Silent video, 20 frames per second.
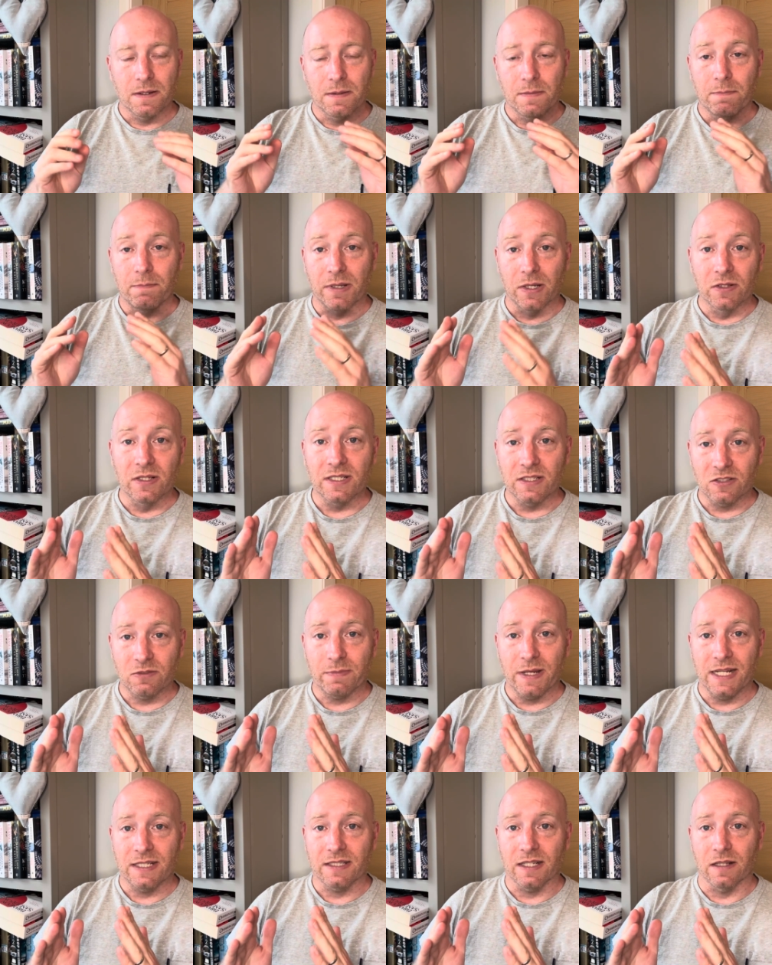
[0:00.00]
Building the
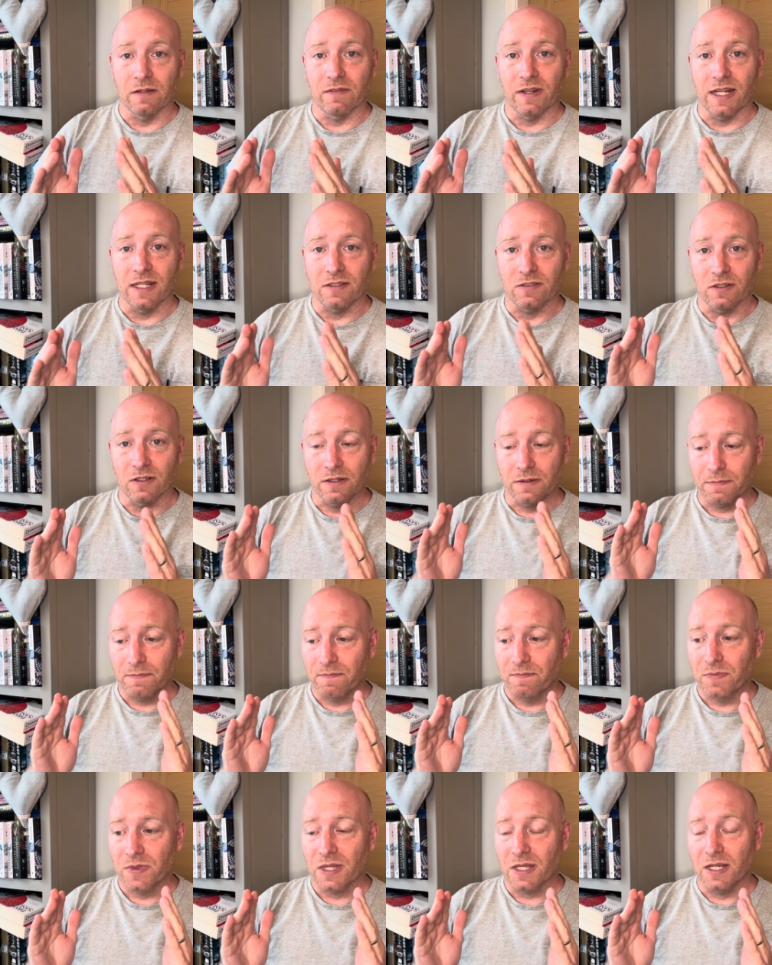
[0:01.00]
space elevator
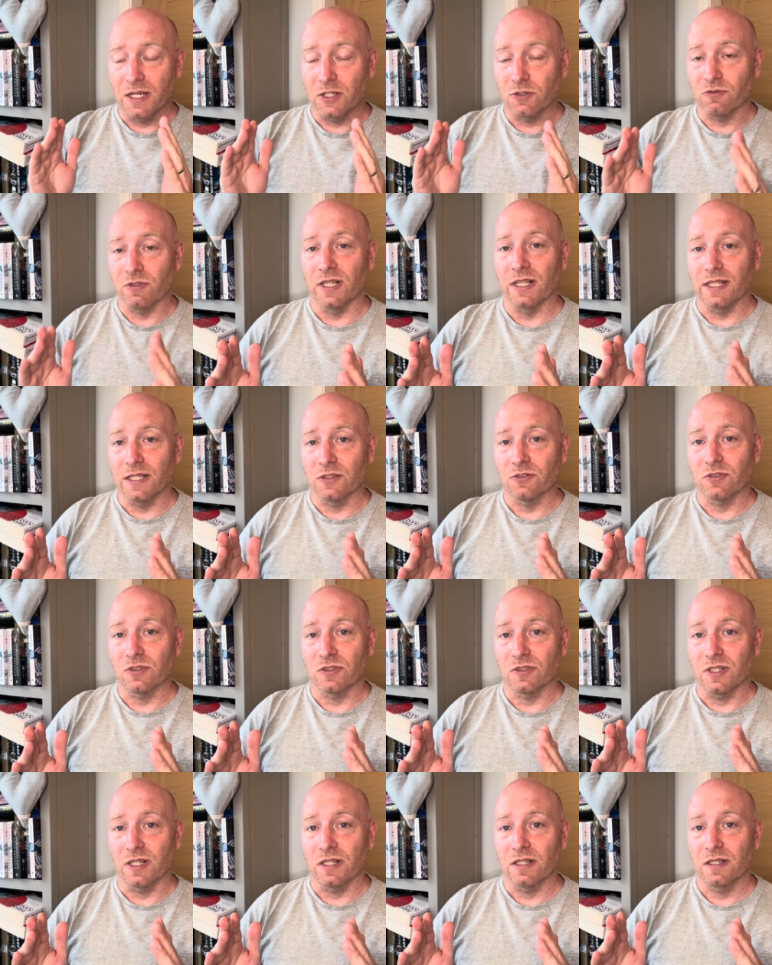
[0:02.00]
is really
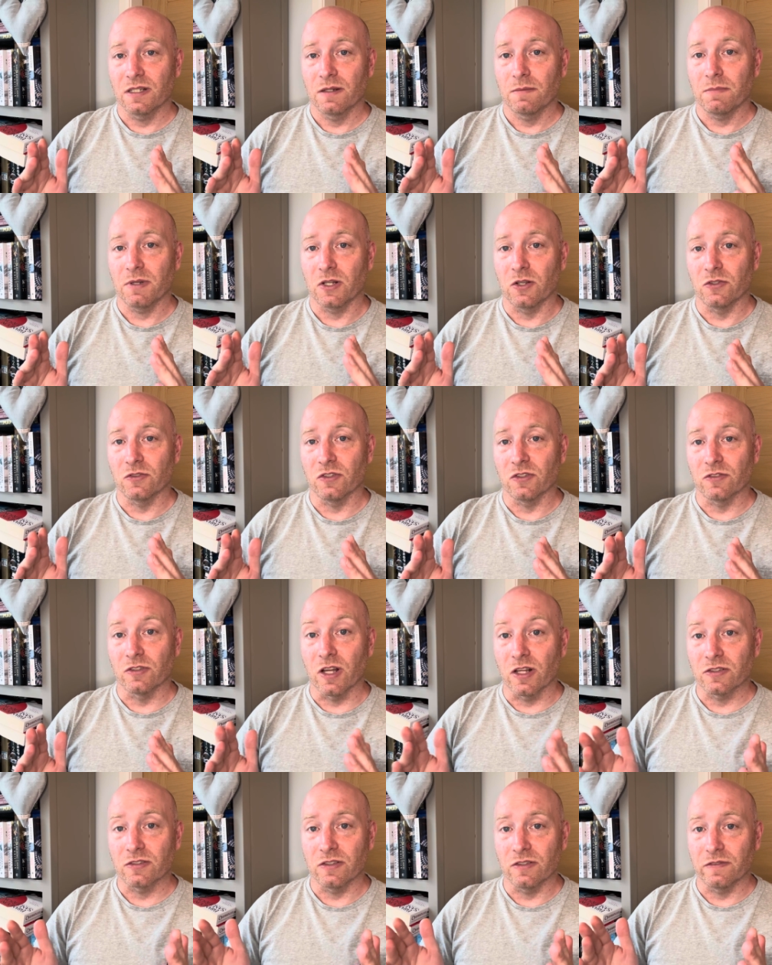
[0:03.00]
interesting because there's
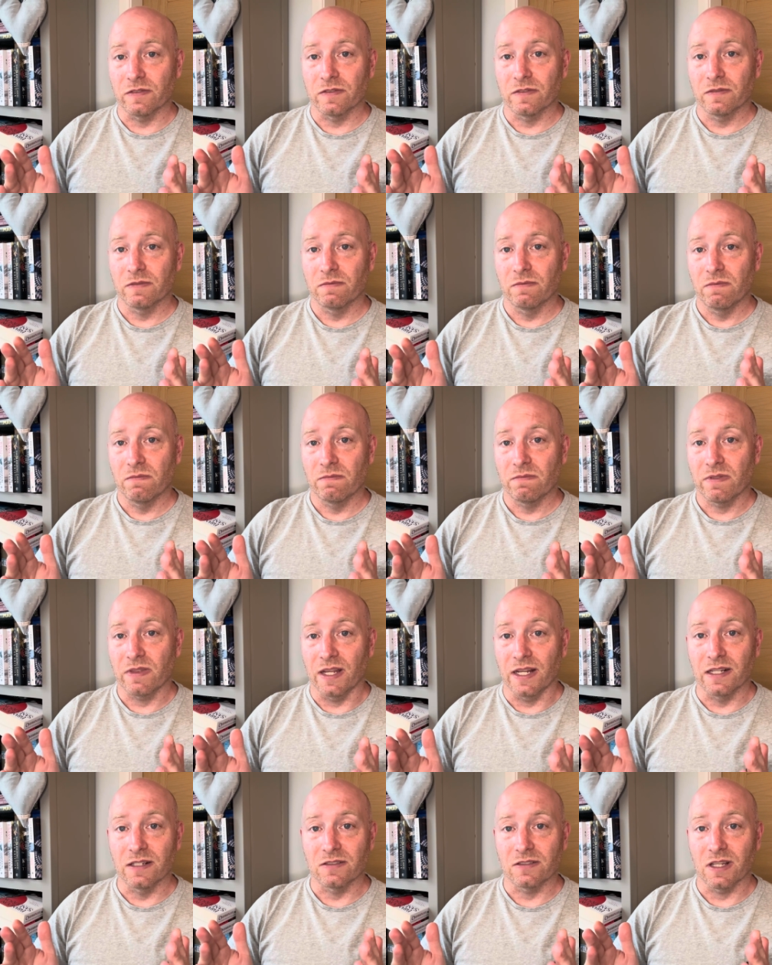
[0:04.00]
lots of
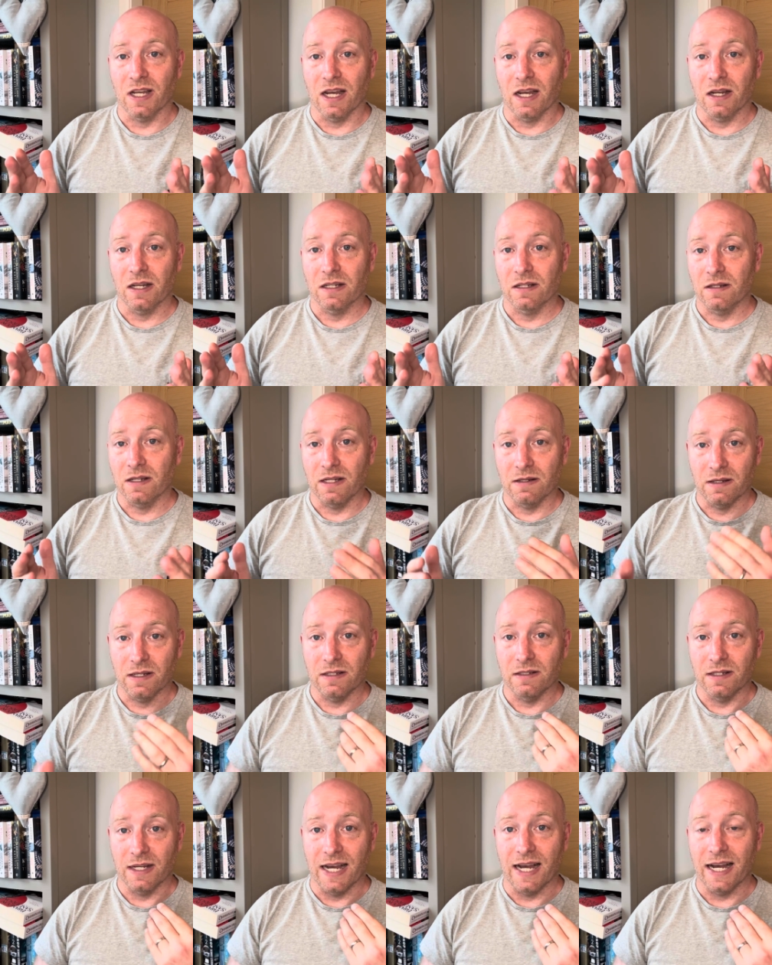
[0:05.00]
things that
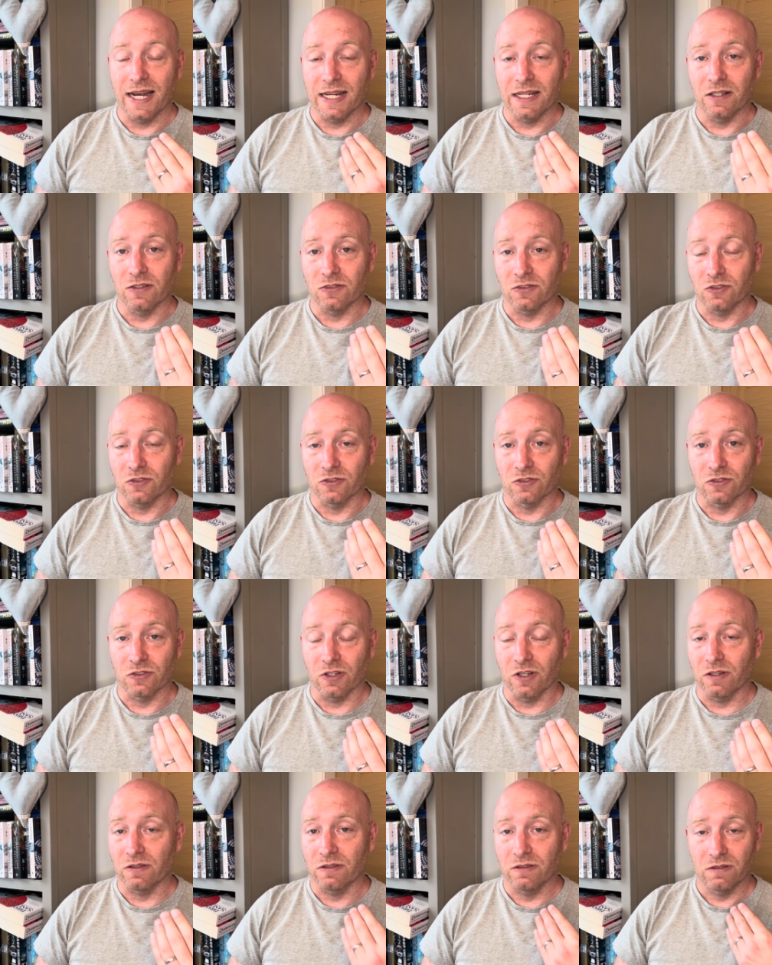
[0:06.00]
I, as just
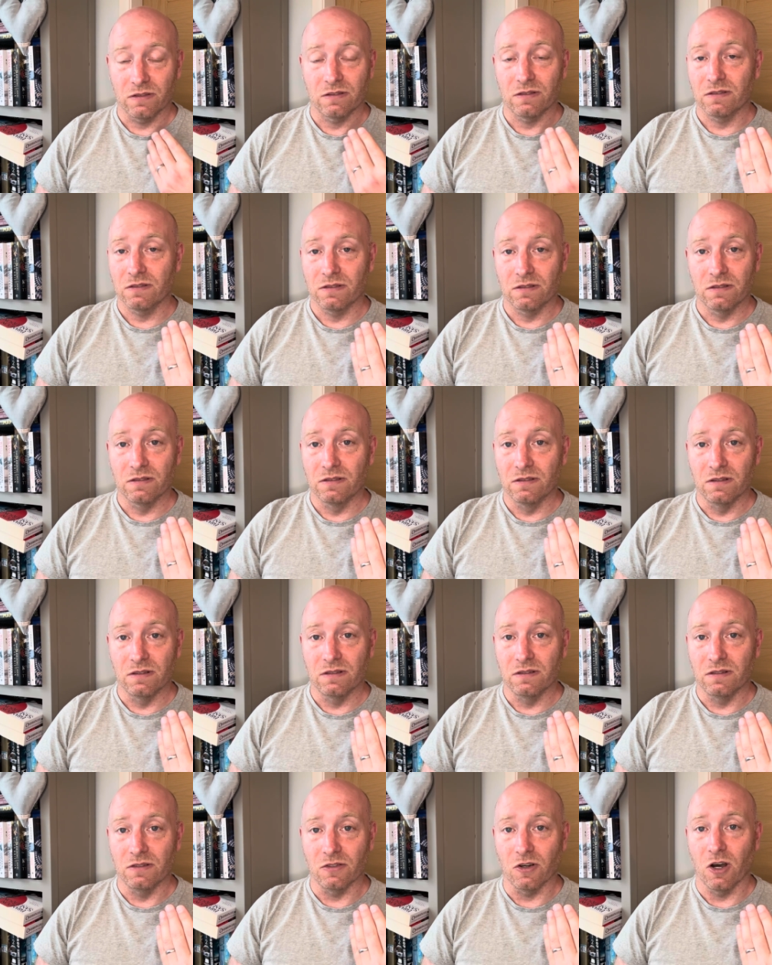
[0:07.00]
a
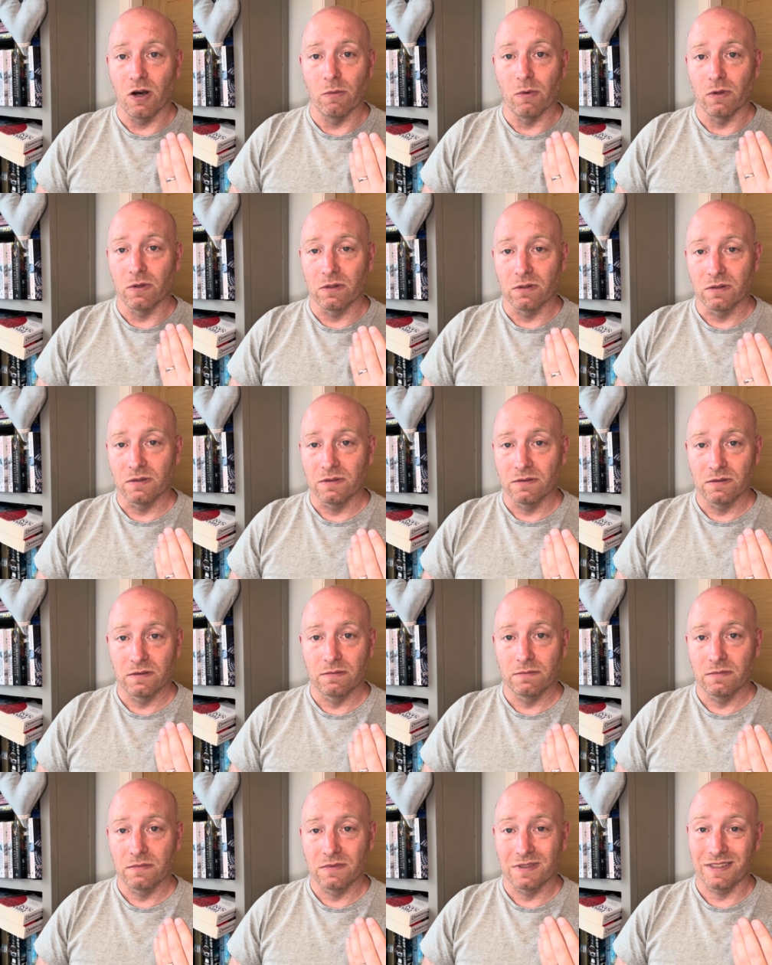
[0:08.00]
normal,
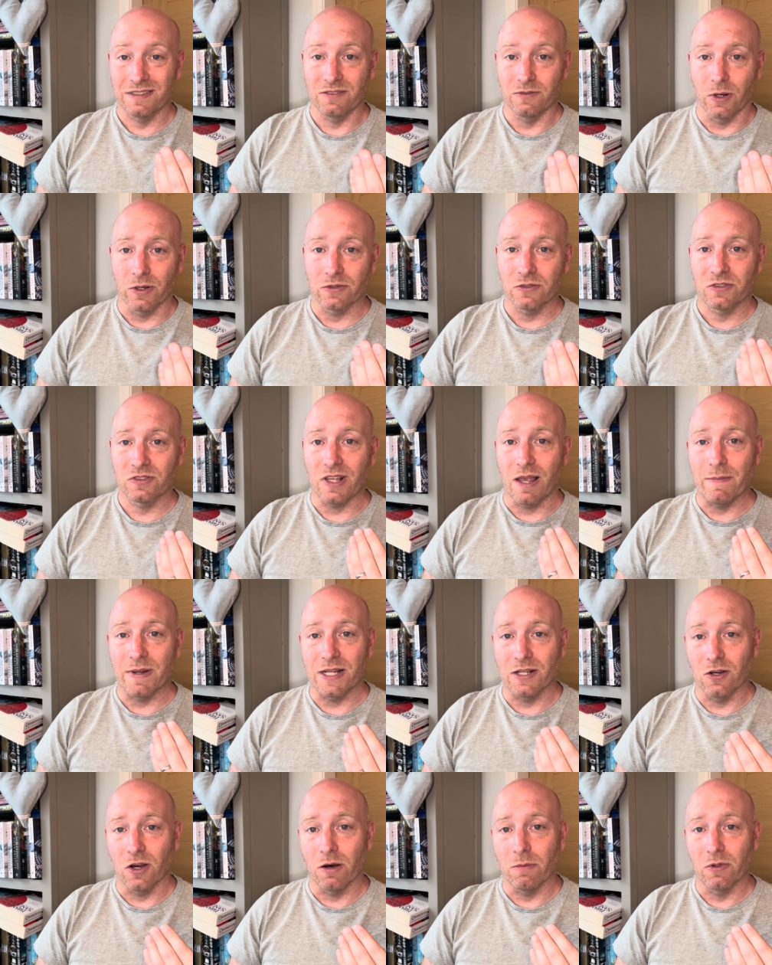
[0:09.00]

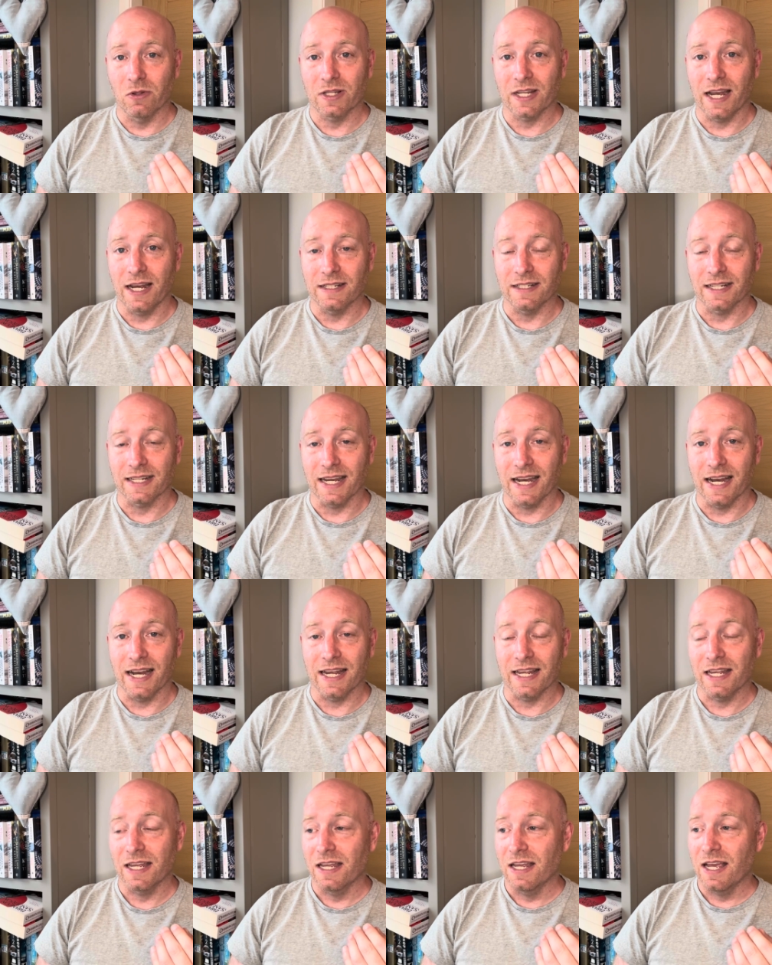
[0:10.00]
semi-normal kind of
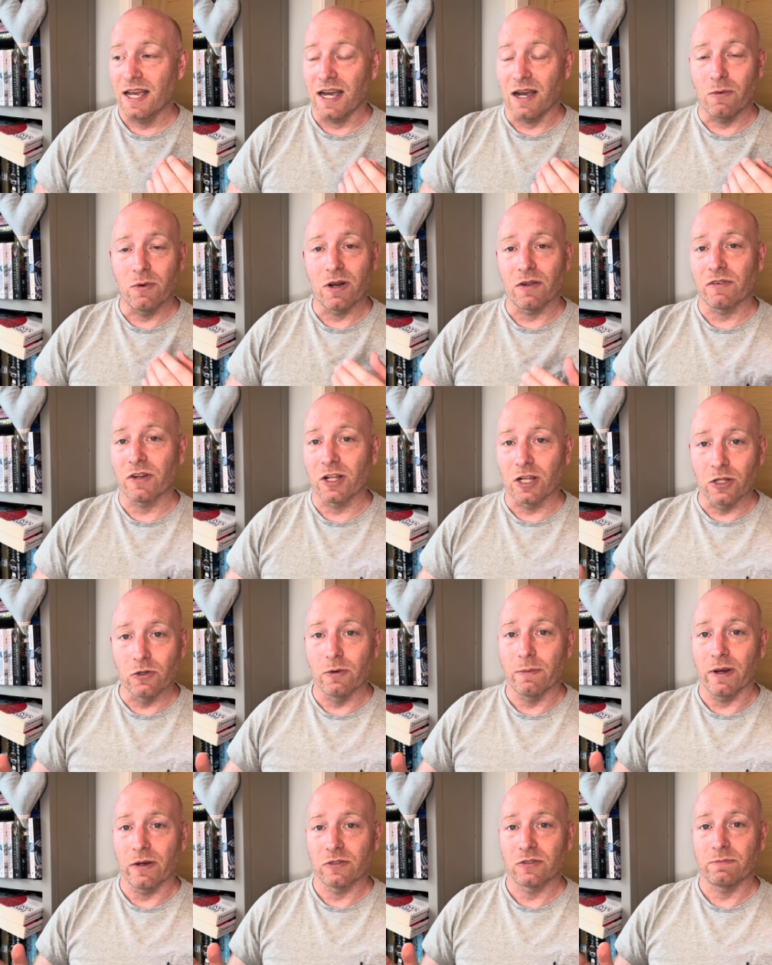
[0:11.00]
guy, I won't have a clue
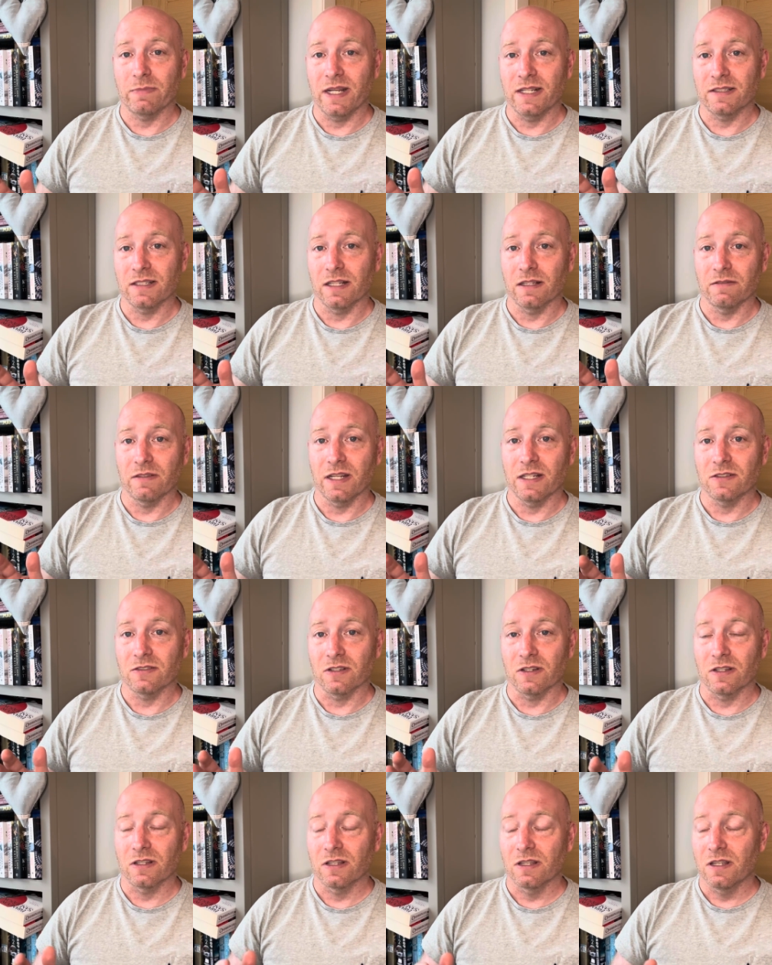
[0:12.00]
about space elevator.